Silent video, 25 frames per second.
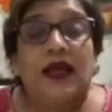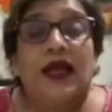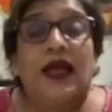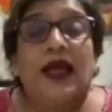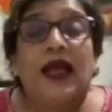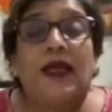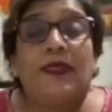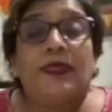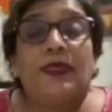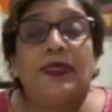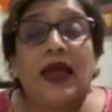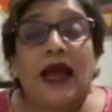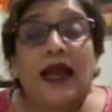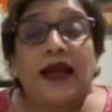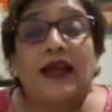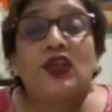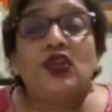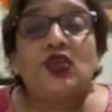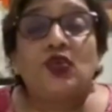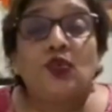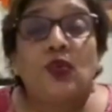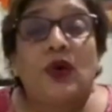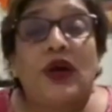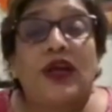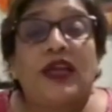And that
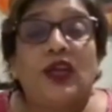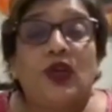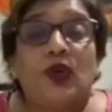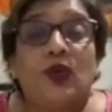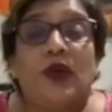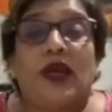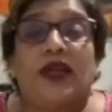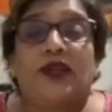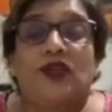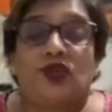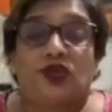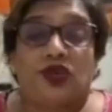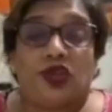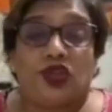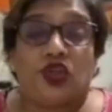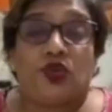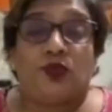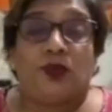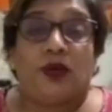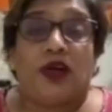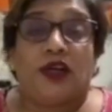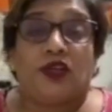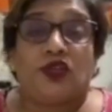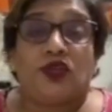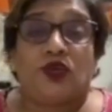is why you get stretch marks.